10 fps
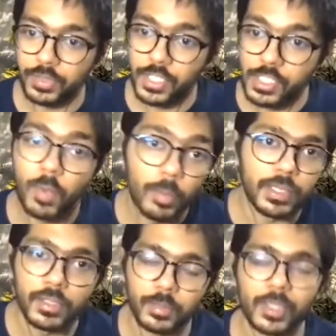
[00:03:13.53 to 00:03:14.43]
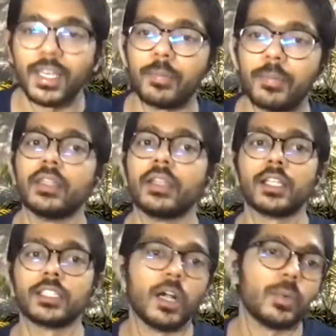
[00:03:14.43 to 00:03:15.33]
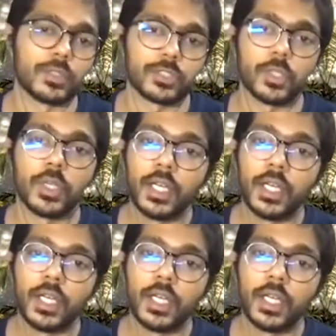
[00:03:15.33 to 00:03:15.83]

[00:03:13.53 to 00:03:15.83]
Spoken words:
this moment or what's happened in the last hour or so.